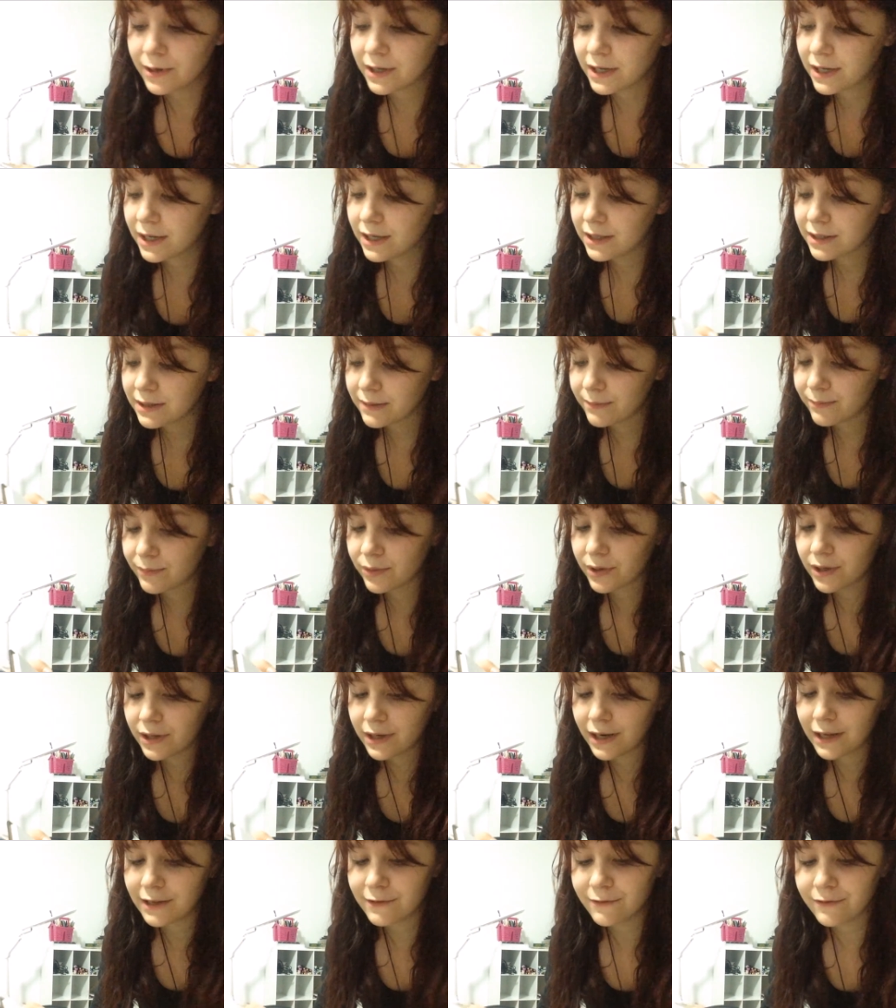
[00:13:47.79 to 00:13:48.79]
with it,
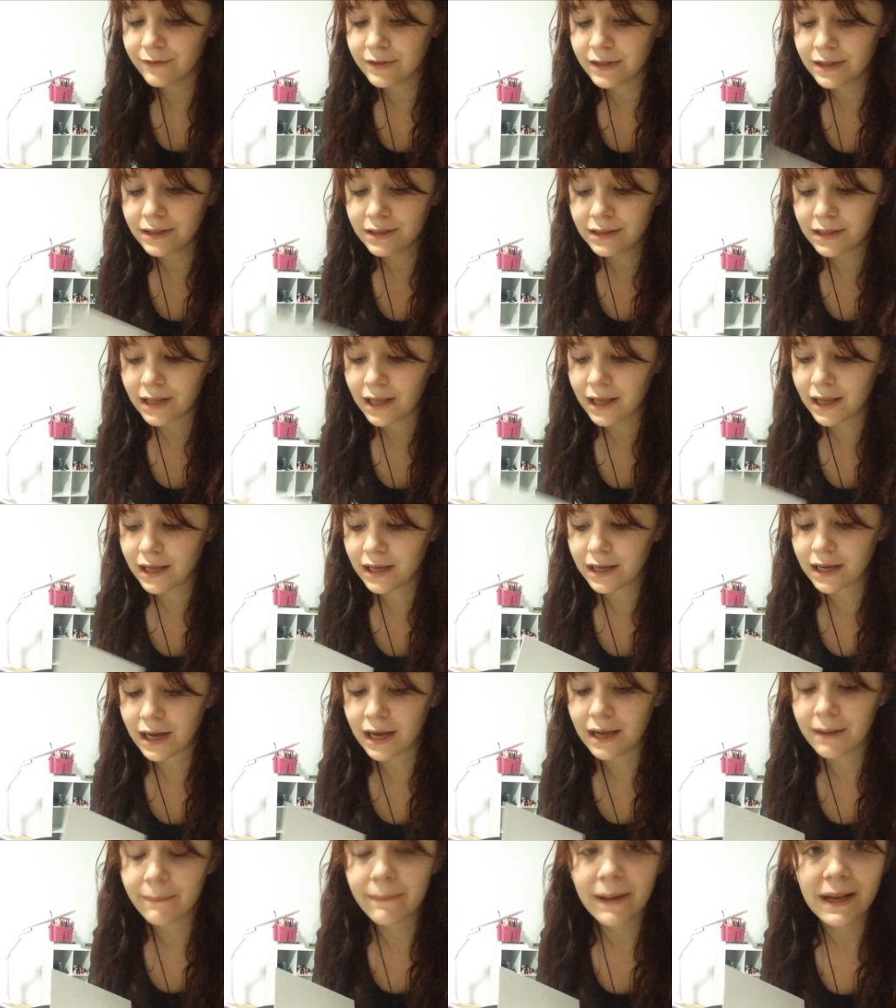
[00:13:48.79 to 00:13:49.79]
but I feel like
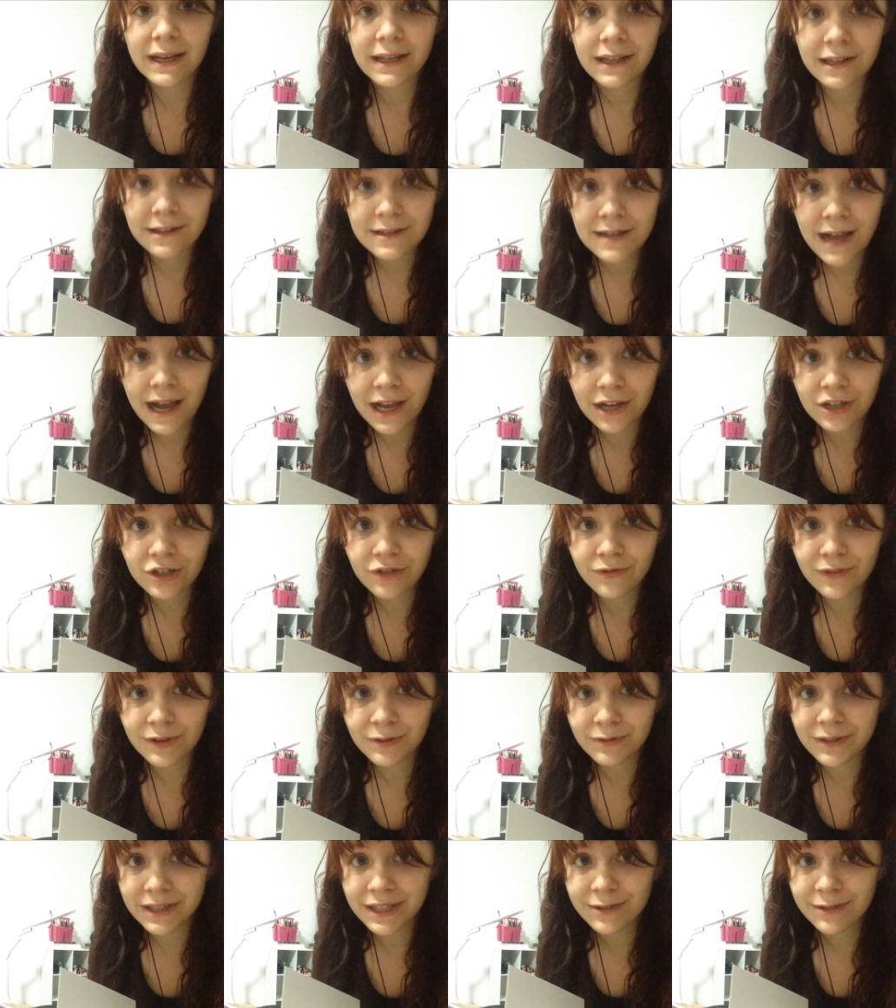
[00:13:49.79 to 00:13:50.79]
I might get tired of
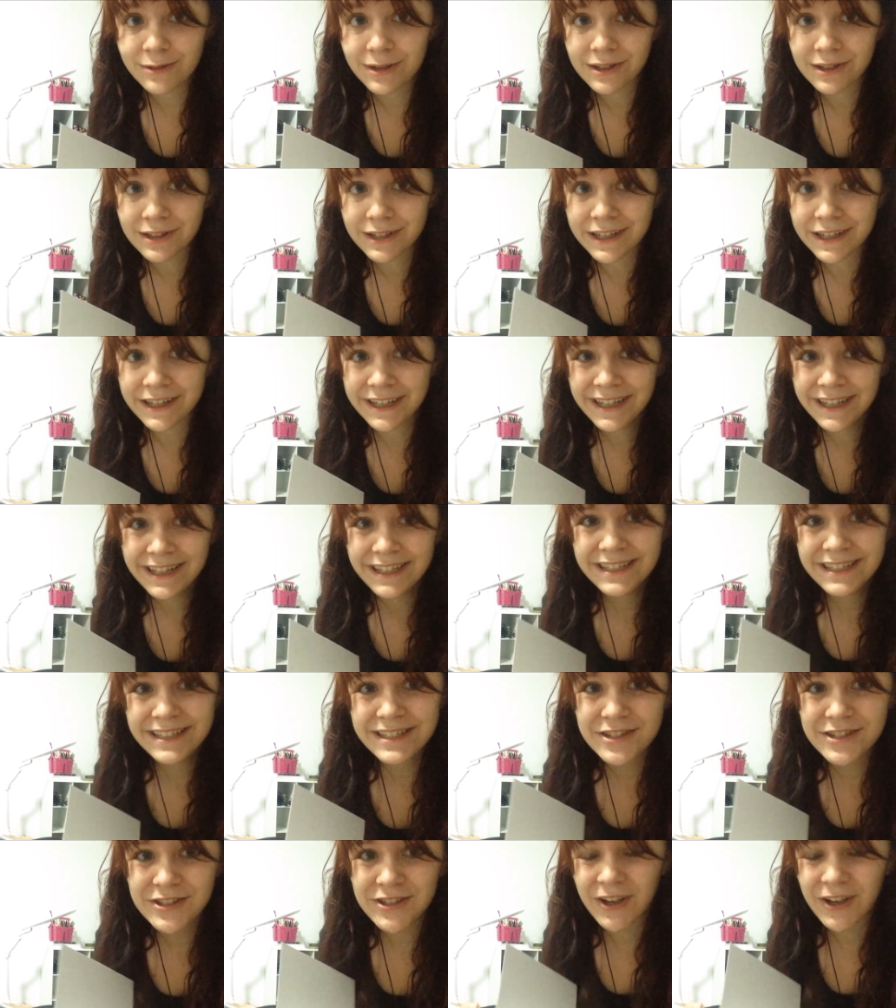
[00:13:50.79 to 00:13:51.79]
it really quickly.
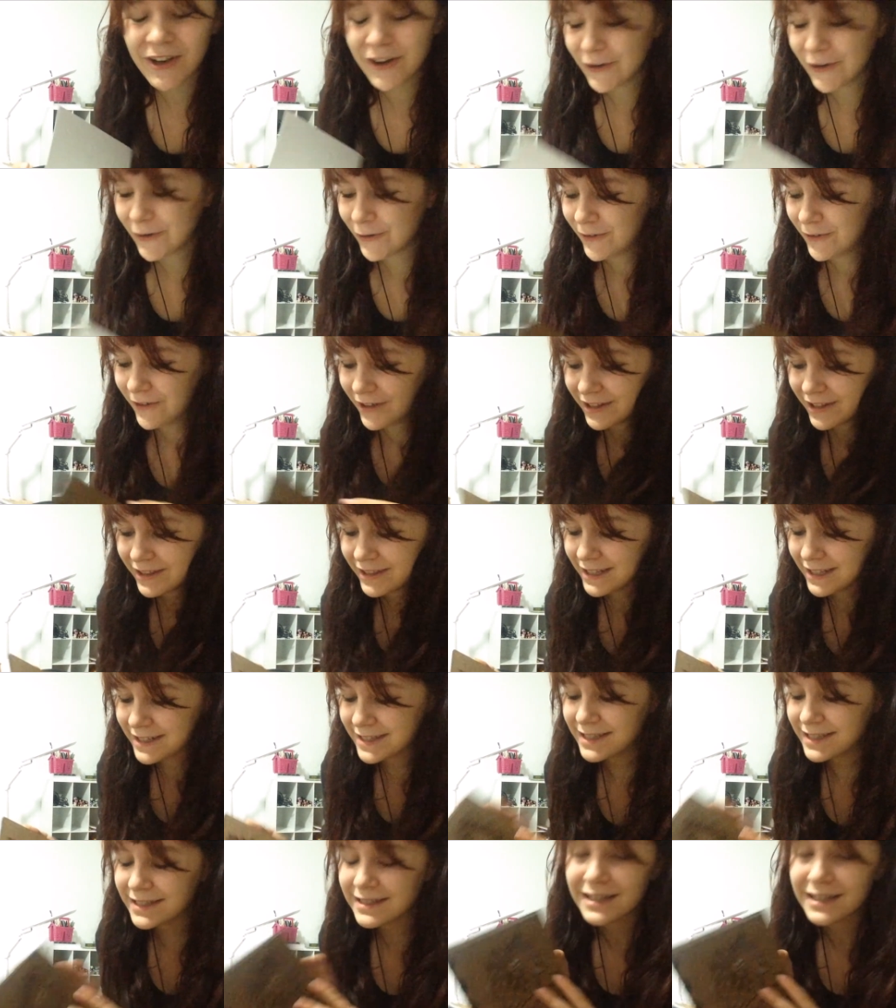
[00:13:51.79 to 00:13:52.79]
So
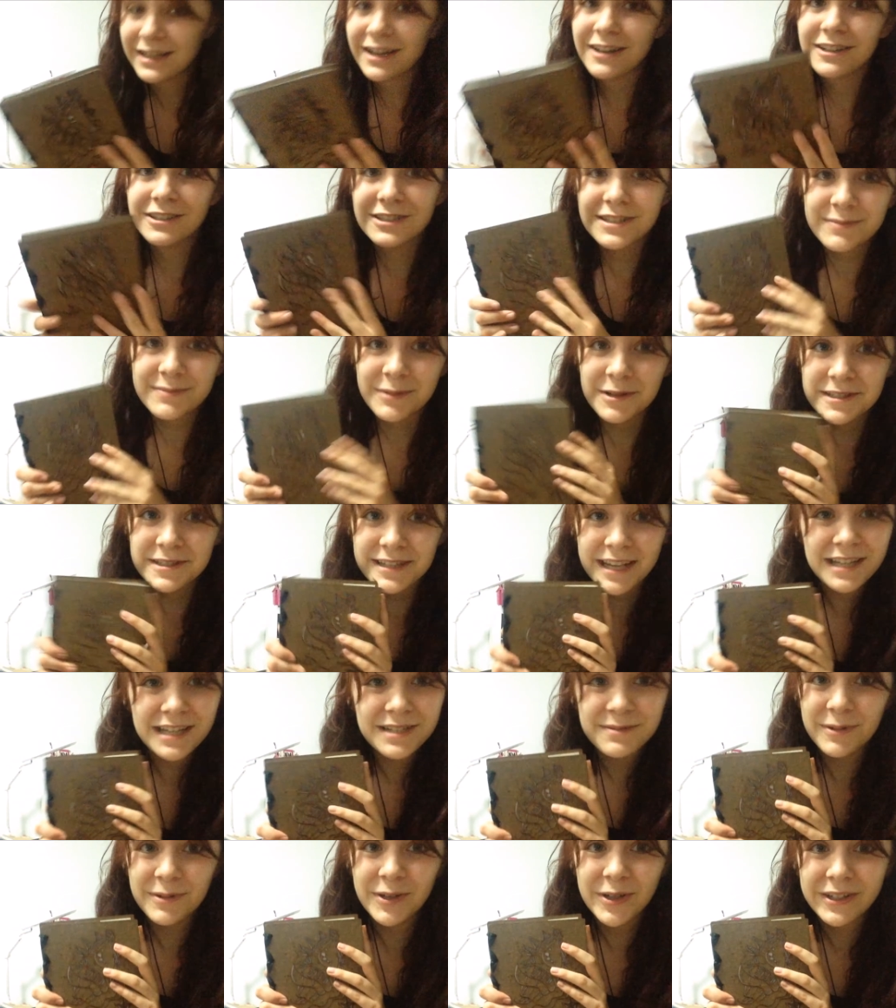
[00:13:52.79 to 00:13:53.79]
this is another small
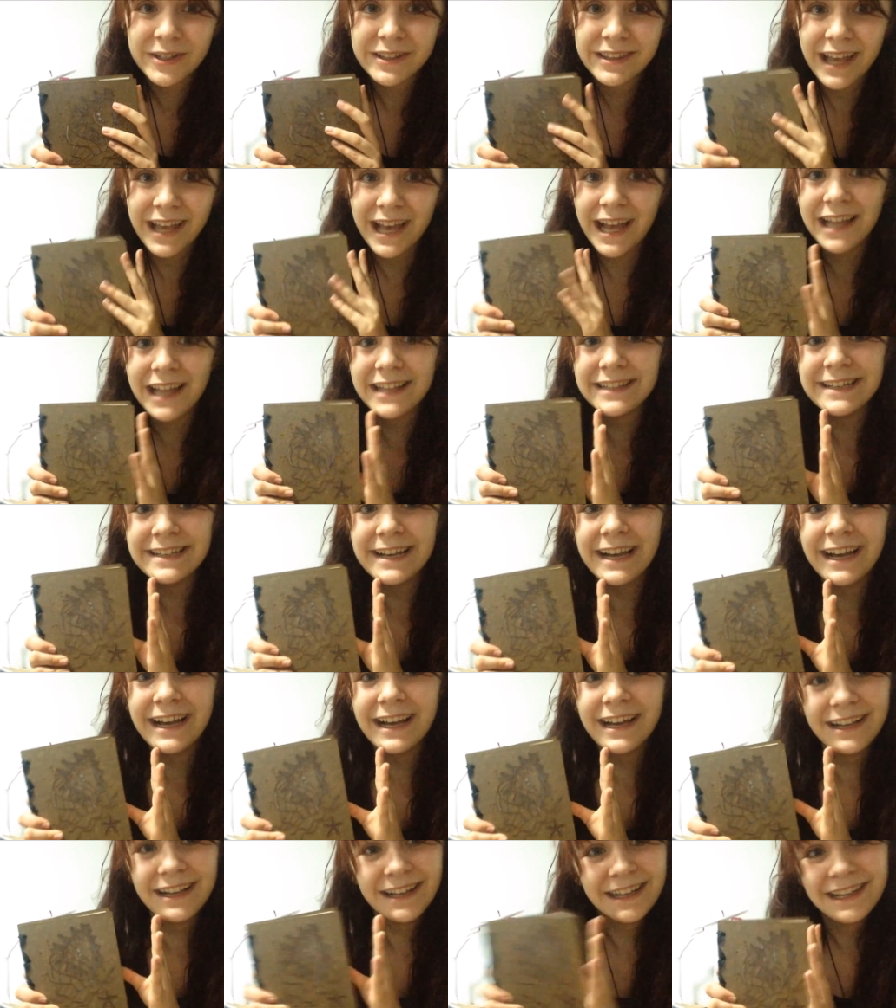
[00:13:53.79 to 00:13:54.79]
sketchbook that
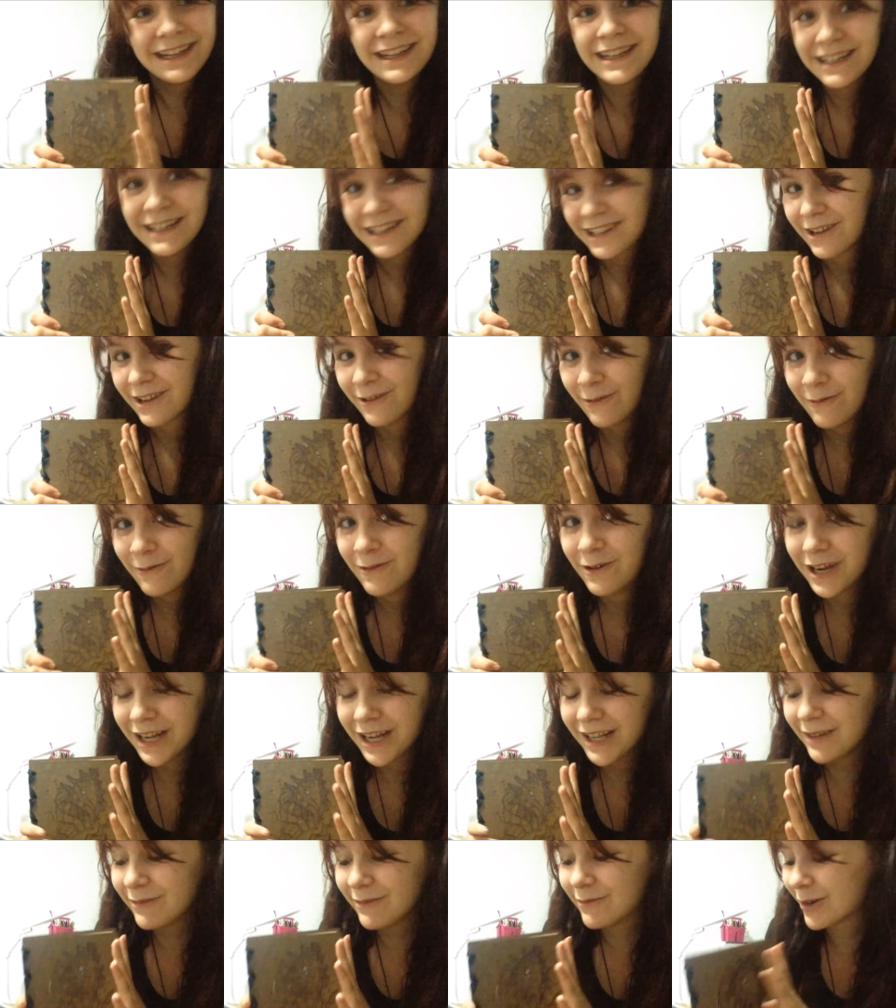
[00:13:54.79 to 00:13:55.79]

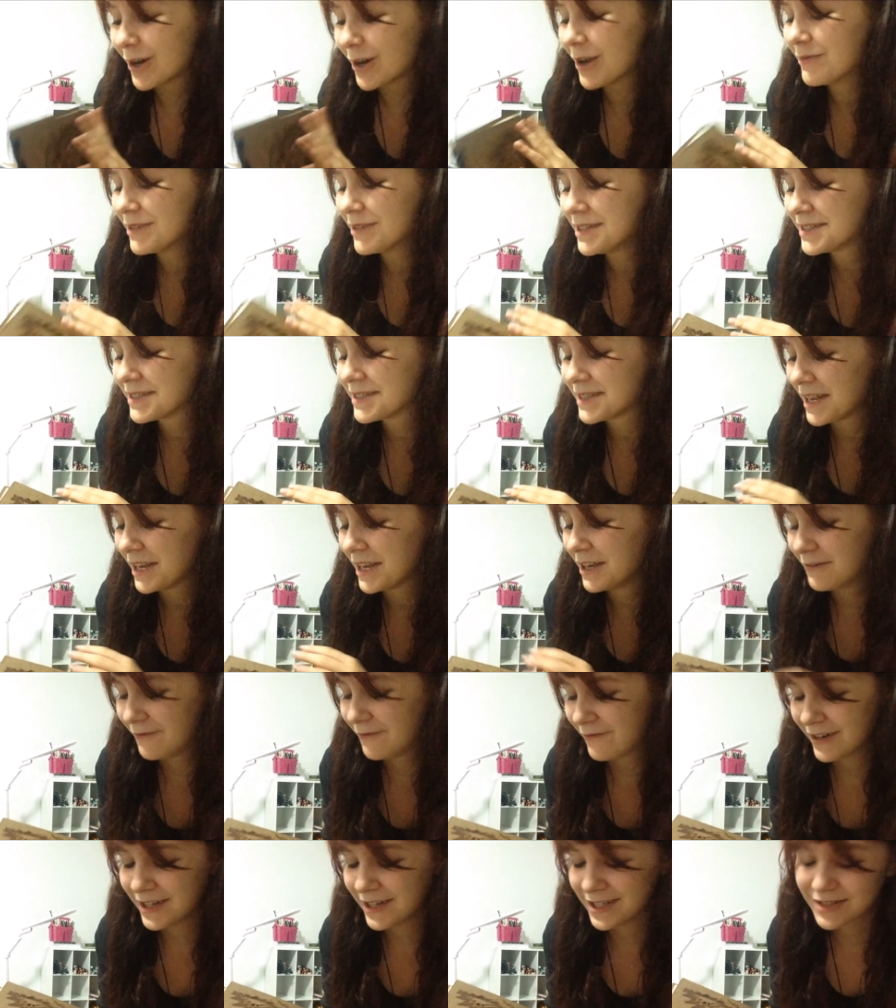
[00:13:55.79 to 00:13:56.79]
will probably stay
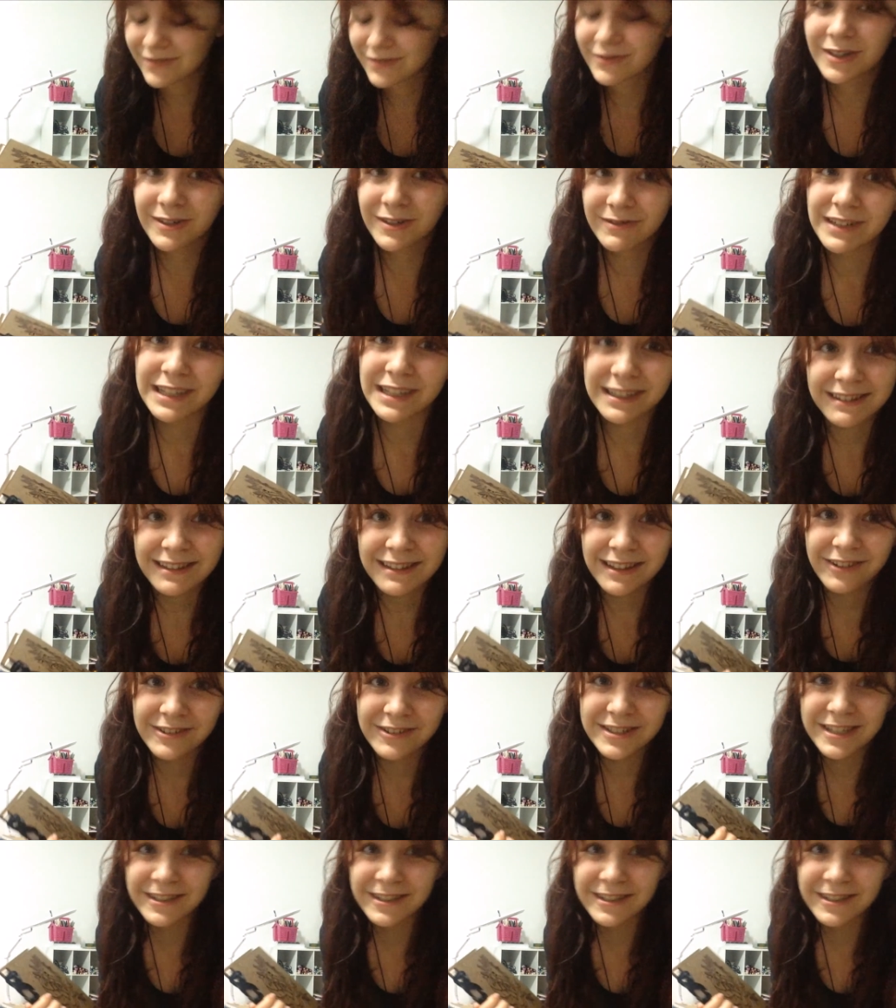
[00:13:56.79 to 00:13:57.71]
unfinished for a very long